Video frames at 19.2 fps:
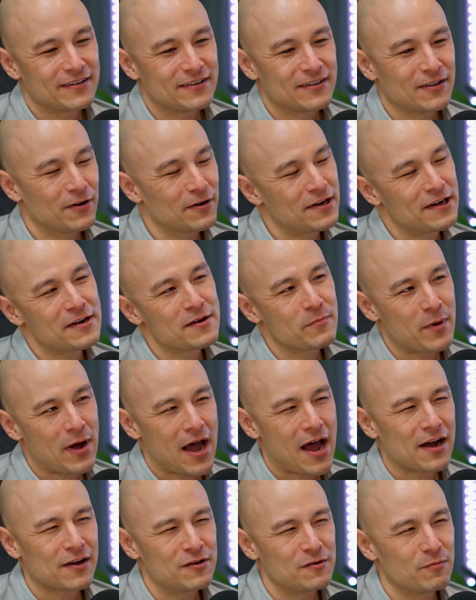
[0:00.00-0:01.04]
looking
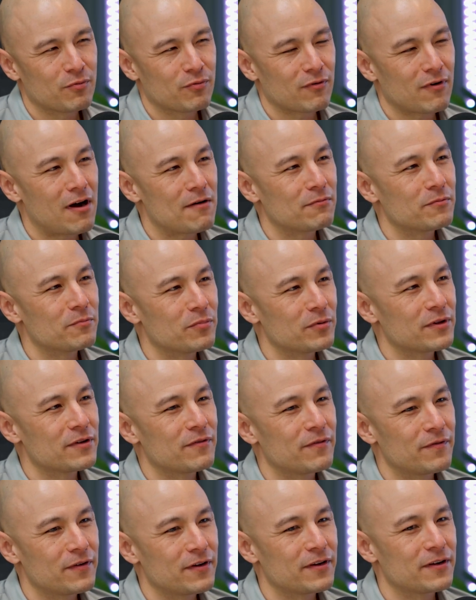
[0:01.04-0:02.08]
back, you probably
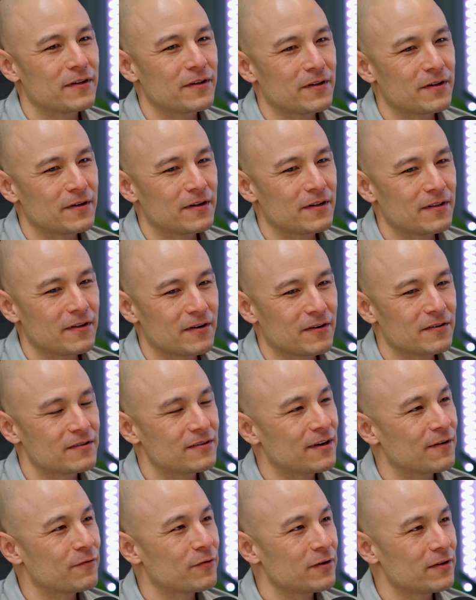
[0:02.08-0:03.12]
feel a little
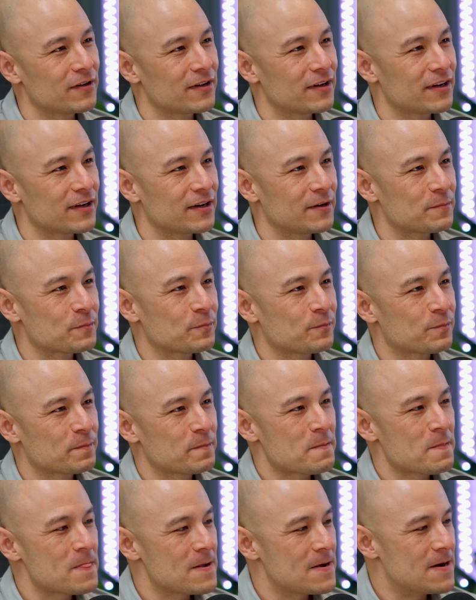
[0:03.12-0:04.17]
differently
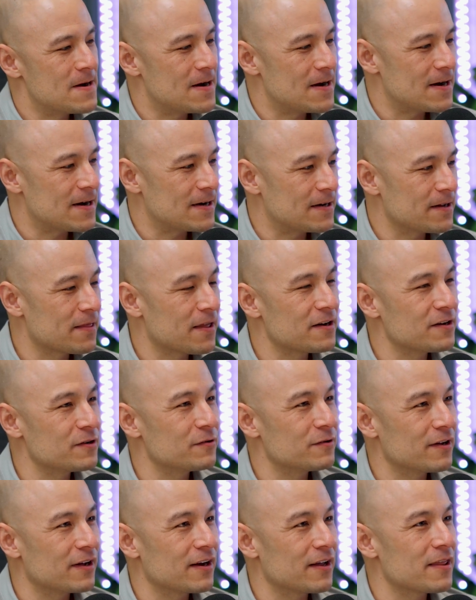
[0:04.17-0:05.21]
than you
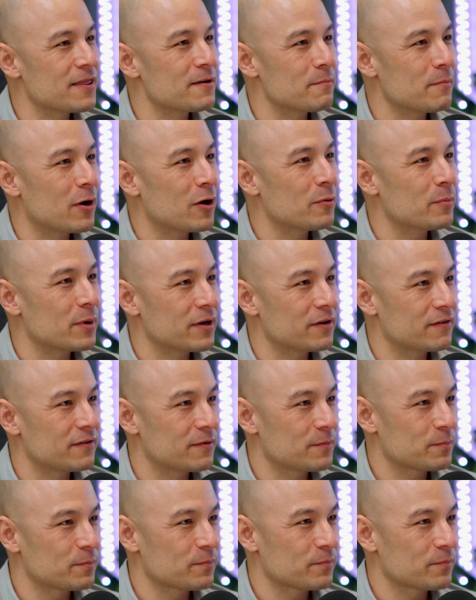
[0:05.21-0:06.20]
did in the moment.